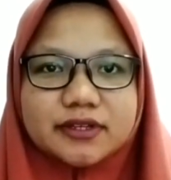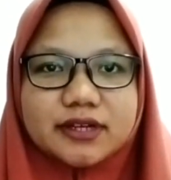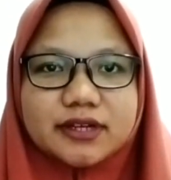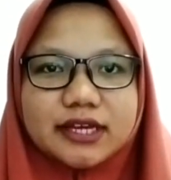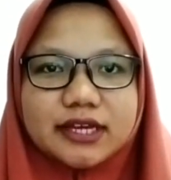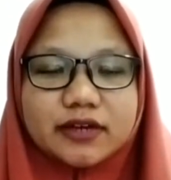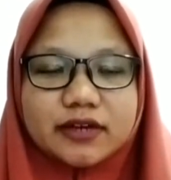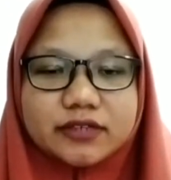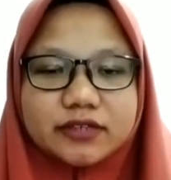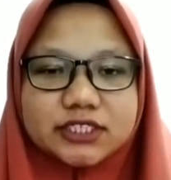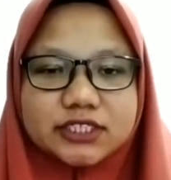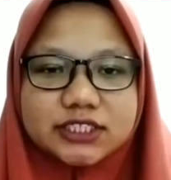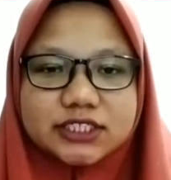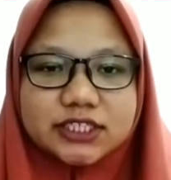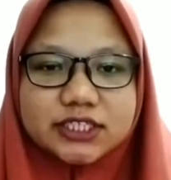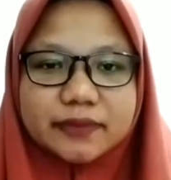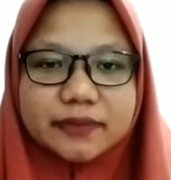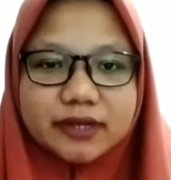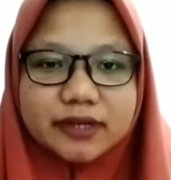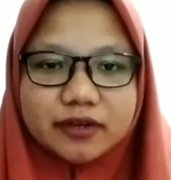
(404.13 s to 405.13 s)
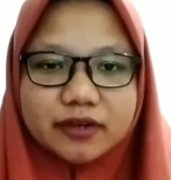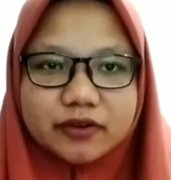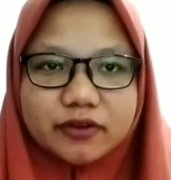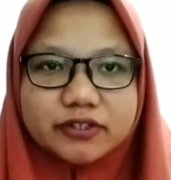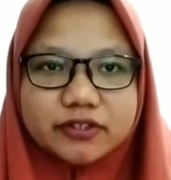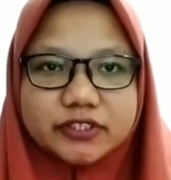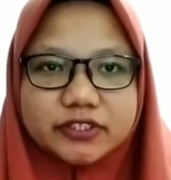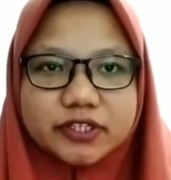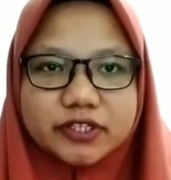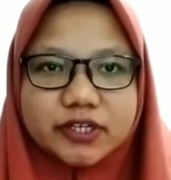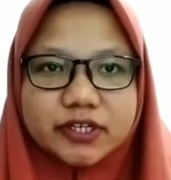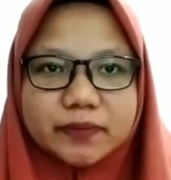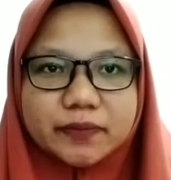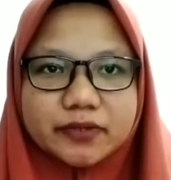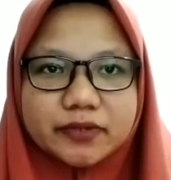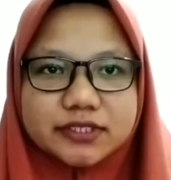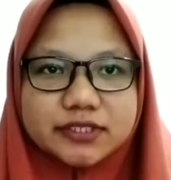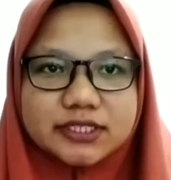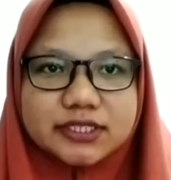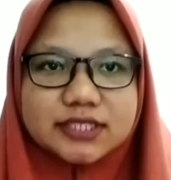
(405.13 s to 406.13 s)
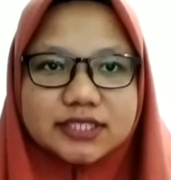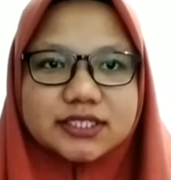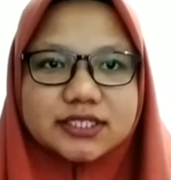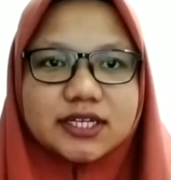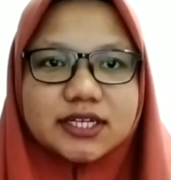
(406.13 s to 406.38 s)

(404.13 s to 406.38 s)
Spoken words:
ecosystem and ecological process.